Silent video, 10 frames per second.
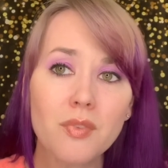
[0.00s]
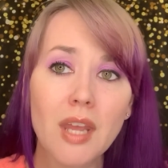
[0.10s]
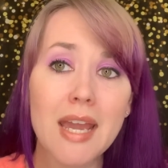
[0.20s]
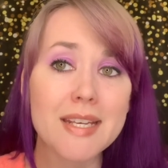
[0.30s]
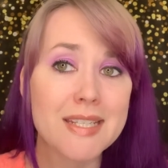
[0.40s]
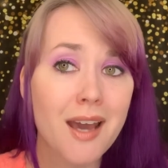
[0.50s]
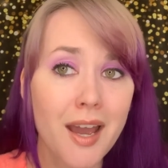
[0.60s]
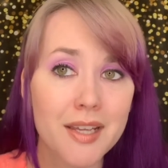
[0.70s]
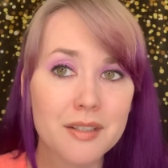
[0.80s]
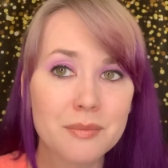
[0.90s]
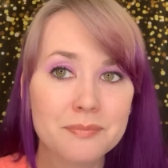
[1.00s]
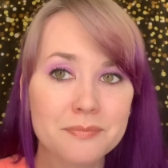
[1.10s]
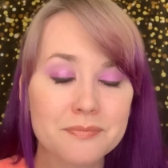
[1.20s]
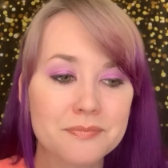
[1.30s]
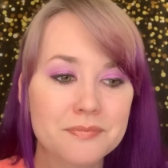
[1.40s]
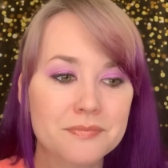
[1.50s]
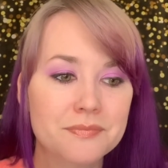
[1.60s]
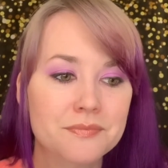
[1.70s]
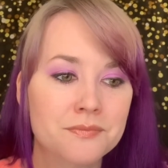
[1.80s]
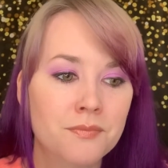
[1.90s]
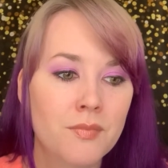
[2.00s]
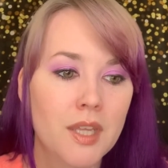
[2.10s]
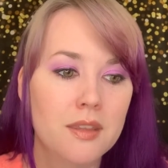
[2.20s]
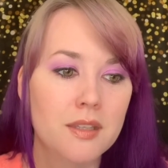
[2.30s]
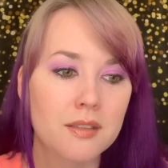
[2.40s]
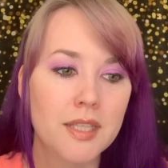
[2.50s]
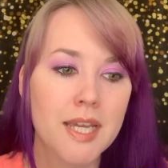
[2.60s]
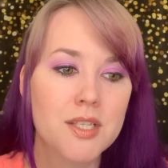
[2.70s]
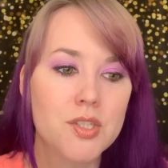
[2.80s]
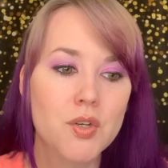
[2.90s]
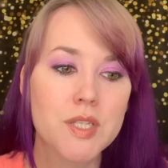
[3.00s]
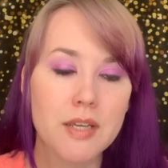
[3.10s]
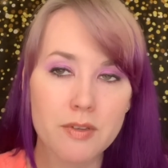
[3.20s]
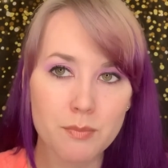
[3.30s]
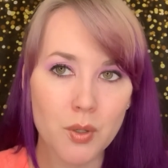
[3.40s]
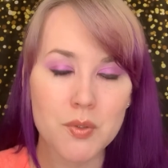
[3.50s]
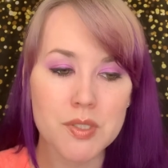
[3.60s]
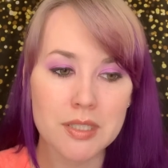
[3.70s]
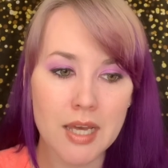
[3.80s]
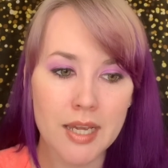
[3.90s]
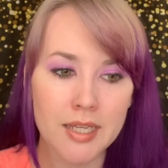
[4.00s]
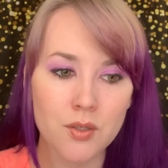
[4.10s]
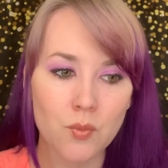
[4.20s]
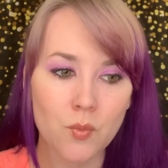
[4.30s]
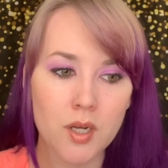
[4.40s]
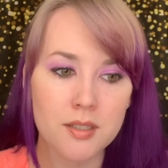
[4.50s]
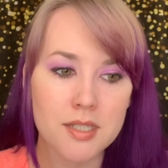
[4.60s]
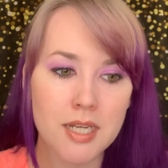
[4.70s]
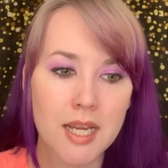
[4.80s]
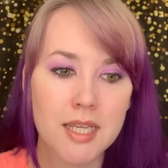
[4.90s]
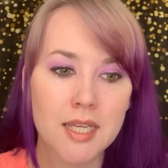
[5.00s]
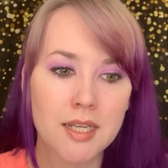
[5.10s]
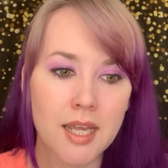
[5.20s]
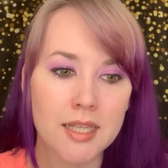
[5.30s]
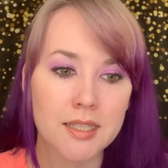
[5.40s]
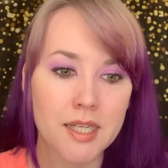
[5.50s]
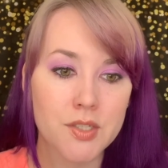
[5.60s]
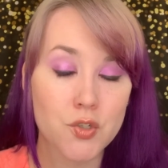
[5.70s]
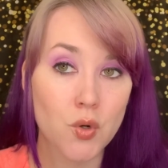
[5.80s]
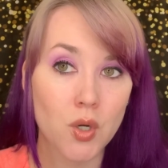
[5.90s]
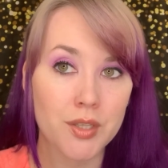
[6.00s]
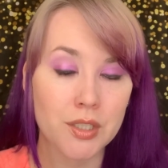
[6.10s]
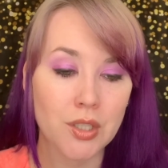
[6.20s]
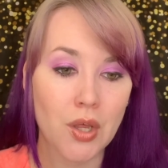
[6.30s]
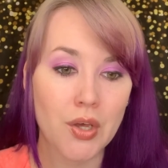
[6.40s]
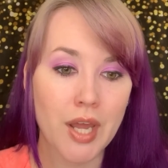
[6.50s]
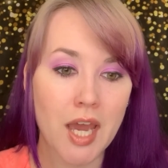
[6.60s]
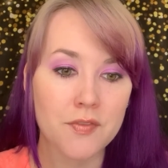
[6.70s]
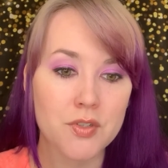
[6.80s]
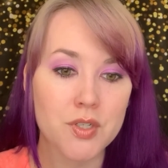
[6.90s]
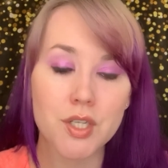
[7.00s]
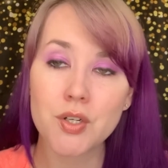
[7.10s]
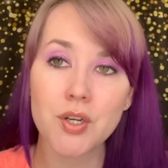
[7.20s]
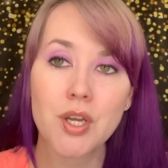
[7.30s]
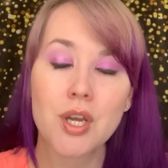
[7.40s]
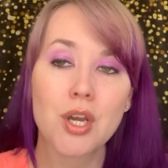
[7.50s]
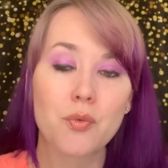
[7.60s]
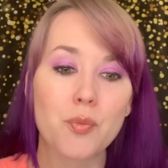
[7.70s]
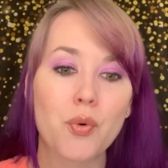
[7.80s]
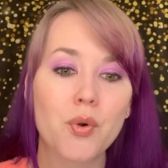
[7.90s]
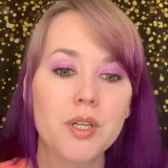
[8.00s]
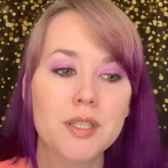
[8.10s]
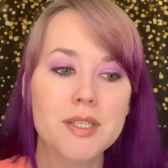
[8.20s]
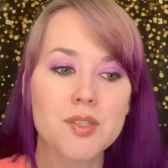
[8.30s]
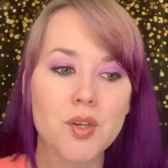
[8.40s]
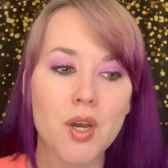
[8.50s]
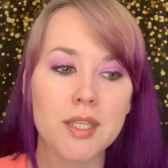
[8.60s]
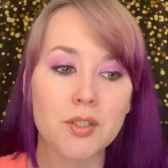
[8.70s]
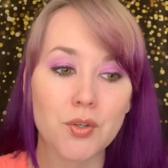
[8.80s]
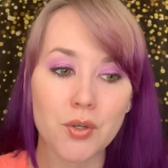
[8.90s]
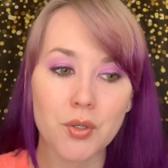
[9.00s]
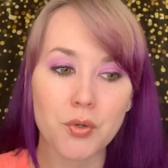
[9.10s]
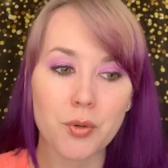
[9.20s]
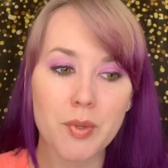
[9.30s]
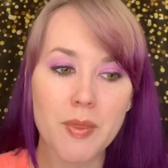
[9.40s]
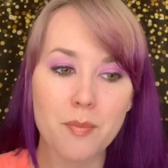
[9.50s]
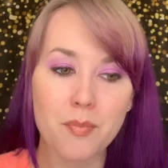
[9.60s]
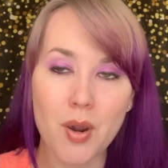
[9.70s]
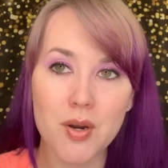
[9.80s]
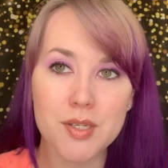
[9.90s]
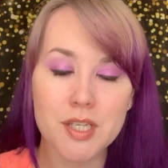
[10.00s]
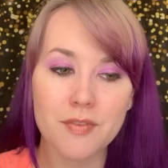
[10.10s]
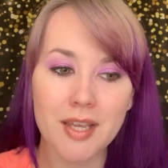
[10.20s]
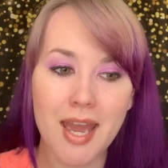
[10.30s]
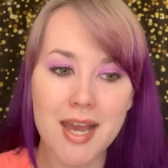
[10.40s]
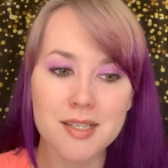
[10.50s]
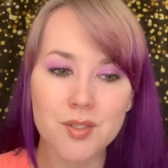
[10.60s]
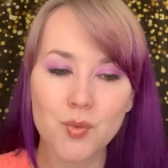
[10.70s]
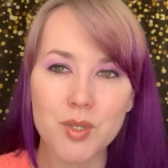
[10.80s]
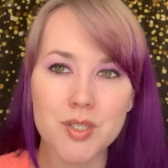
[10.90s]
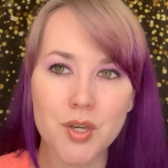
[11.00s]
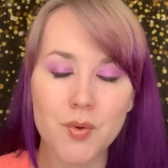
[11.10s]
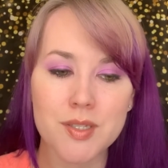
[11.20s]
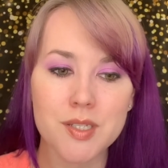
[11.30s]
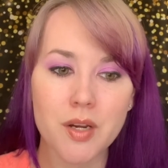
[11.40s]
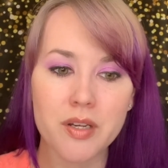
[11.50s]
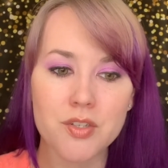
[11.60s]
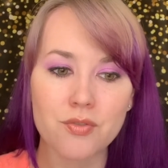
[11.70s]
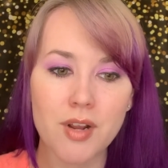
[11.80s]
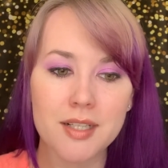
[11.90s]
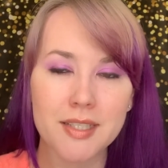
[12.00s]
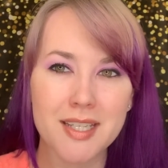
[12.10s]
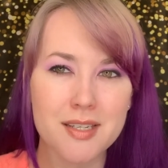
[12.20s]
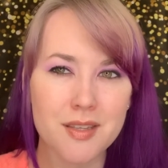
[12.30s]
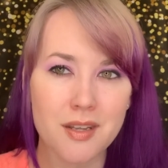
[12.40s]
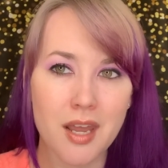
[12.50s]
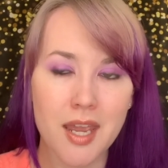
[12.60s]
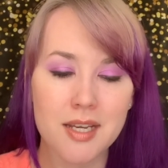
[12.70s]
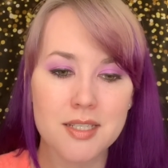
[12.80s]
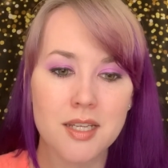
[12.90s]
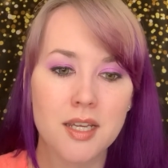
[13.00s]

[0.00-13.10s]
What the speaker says: And he died. The late Sir David Bowes Lyon, while taking a late stroll on the lawn after dinner, reportedly saw a girl gripping the bars of a castle window and staring directly into the night.